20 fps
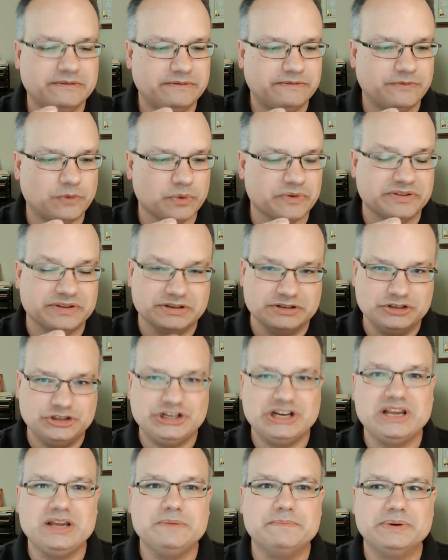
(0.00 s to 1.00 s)
for the
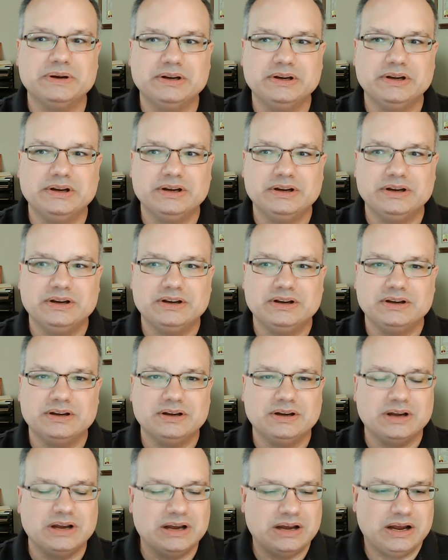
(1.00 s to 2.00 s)
Jeep,
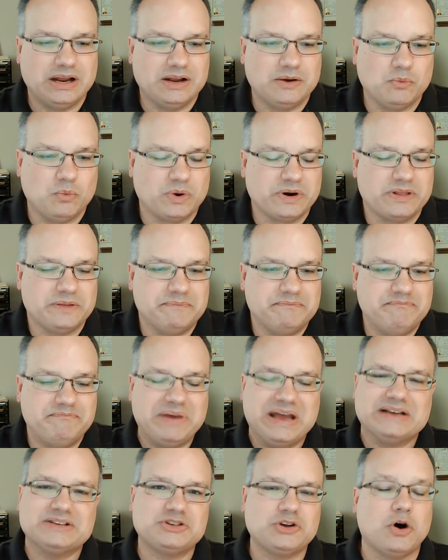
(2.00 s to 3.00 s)
one of the
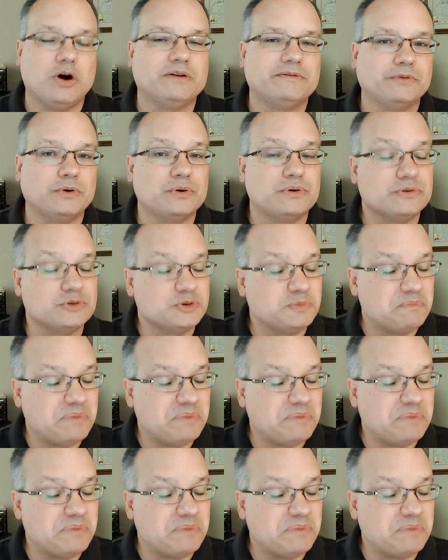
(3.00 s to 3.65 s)
best off-roaders